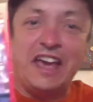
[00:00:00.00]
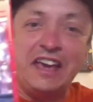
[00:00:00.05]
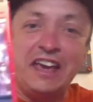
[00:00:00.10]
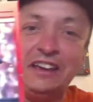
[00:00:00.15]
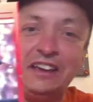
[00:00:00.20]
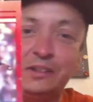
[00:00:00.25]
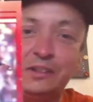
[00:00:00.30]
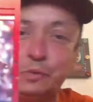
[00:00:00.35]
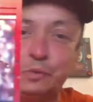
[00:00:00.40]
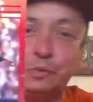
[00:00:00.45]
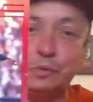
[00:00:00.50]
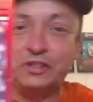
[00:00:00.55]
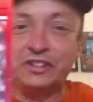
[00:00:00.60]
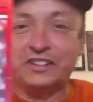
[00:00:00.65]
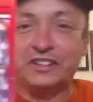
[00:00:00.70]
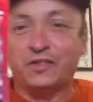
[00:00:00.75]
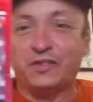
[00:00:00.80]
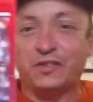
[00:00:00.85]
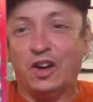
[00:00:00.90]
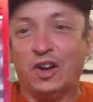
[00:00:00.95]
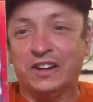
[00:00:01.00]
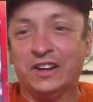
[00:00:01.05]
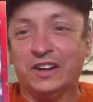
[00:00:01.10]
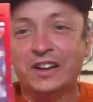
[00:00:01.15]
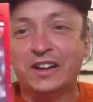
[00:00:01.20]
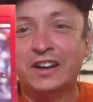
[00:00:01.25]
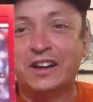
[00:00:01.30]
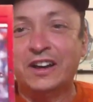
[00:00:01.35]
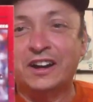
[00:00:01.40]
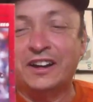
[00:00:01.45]
Yankees and Blue Jays.
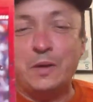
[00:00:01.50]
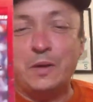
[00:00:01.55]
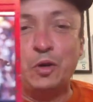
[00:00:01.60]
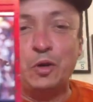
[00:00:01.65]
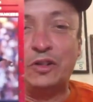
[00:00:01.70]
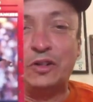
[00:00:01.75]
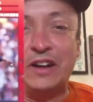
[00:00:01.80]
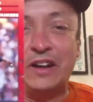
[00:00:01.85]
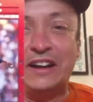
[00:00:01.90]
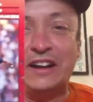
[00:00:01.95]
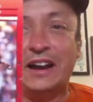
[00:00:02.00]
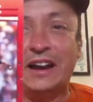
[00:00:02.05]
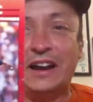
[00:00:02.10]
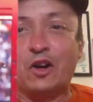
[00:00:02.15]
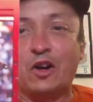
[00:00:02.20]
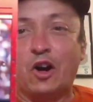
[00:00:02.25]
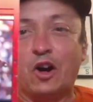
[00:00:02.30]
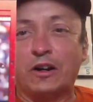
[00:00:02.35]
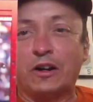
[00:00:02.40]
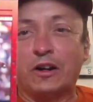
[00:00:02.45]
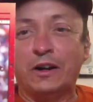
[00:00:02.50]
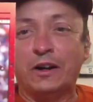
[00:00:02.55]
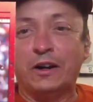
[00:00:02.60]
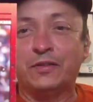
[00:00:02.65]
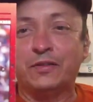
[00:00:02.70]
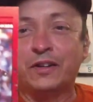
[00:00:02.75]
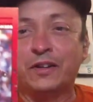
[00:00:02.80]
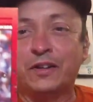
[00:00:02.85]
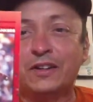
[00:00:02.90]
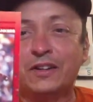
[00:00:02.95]
Like another Blue Jay I never heard
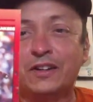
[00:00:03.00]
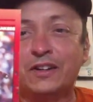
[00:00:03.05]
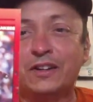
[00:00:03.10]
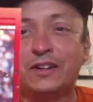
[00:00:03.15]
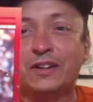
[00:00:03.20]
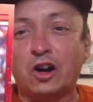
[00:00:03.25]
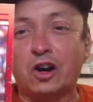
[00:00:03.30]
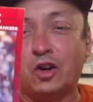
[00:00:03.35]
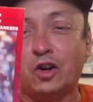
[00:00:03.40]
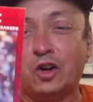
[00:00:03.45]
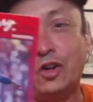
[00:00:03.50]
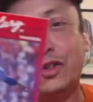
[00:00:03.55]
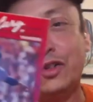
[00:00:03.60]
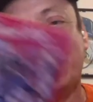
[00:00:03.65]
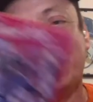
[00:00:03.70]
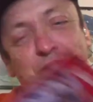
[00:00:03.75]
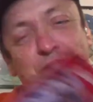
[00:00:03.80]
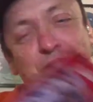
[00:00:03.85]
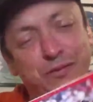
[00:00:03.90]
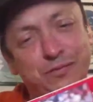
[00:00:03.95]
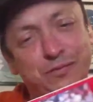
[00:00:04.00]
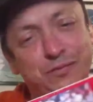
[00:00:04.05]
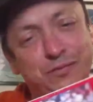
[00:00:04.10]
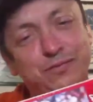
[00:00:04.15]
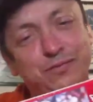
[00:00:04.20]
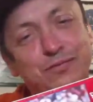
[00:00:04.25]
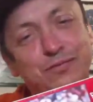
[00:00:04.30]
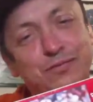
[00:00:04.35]
of, Charles